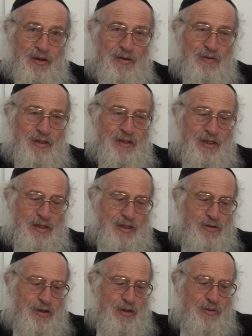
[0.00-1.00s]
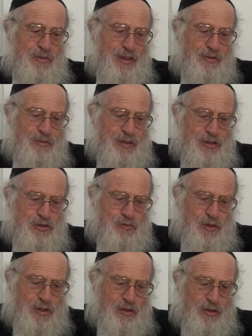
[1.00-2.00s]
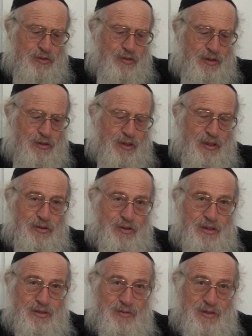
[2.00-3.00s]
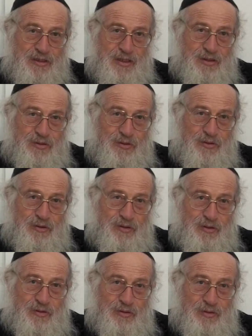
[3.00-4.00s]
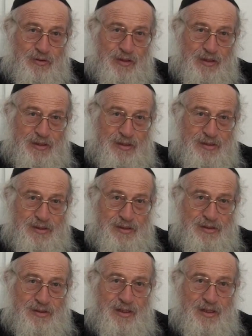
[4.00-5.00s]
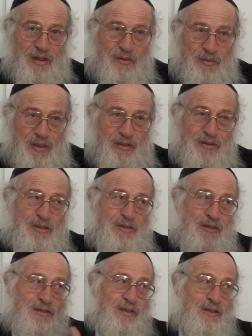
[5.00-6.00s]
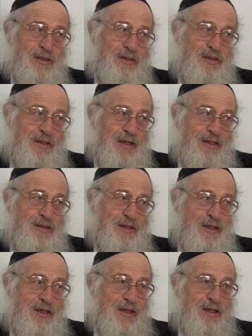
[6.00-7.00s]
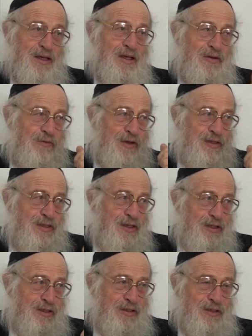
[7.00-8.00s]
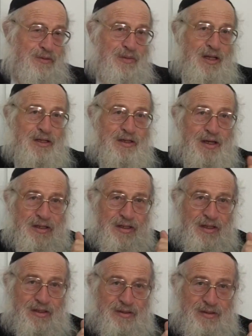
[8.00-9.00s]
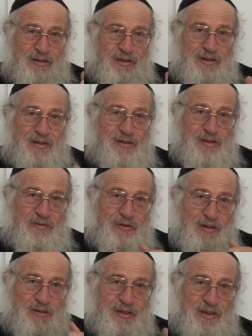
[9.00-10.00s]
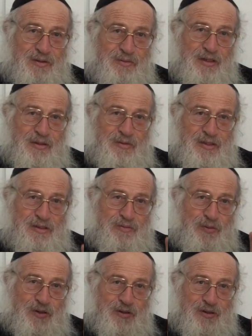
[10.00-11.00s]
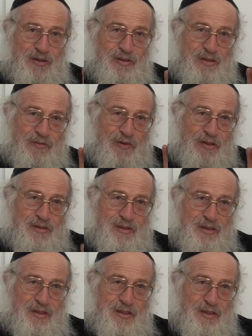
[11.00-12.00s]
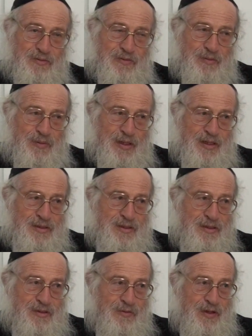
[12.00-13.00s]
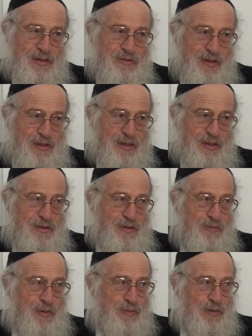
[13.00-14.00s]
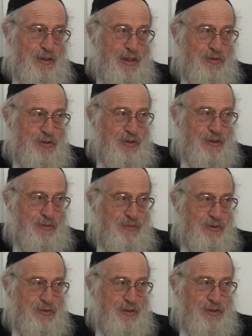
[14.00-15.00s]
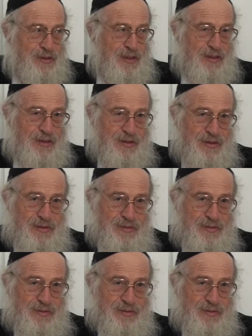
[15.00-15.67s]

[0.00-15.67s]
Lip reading: even Shmuel it's a mistake to criticize this, but this is a criticize. He was learning by Elkanah. They wasn't learning in this point. They was sitting in one place and they was waiting the people come to him, to his aid.